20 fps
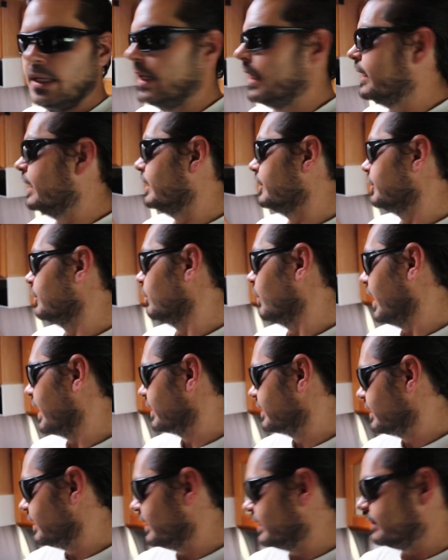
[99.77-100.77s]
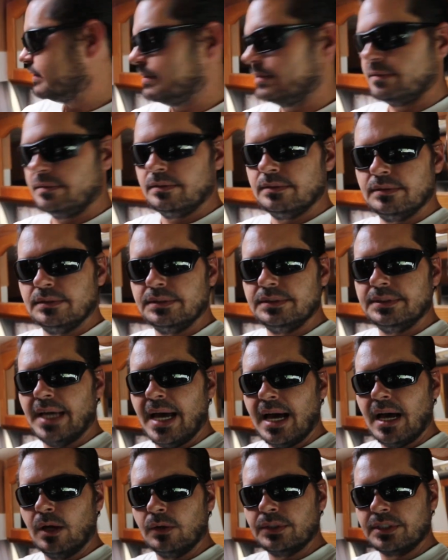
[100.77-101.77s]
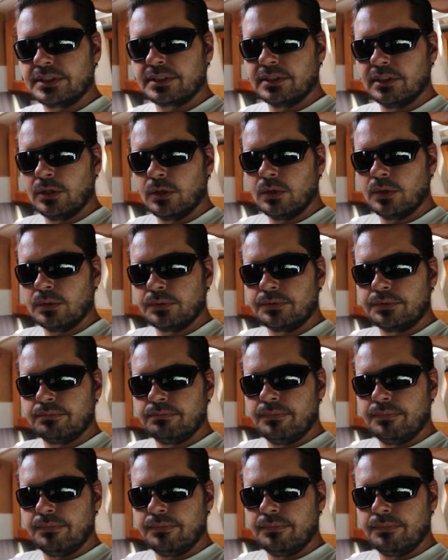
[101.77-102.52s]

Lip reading: and it directs it down this little